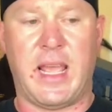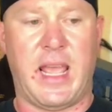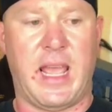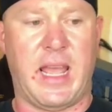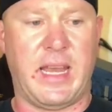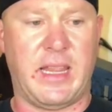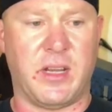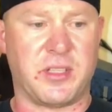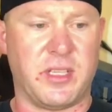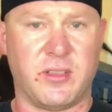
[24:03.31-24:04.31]
and
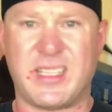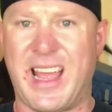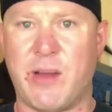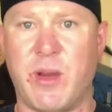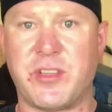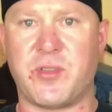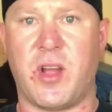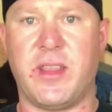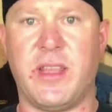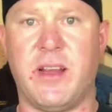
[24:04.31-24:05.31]
there's a little Thai
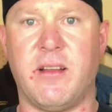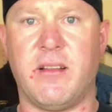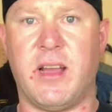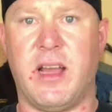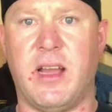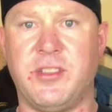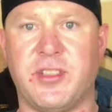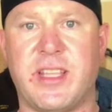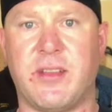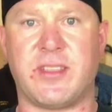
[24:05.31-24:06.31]
restaurant there
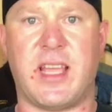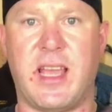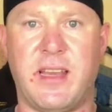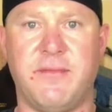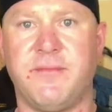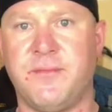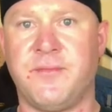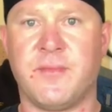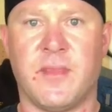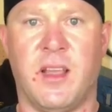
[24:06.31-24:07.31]
just outside
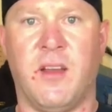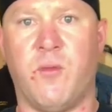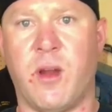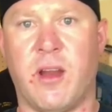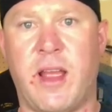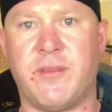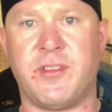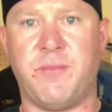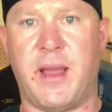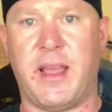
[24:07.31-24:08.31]
of where
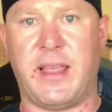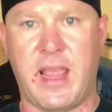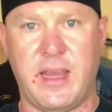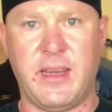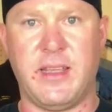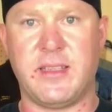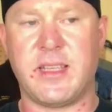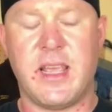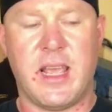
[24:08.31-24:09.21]
Havasupai Canyon is.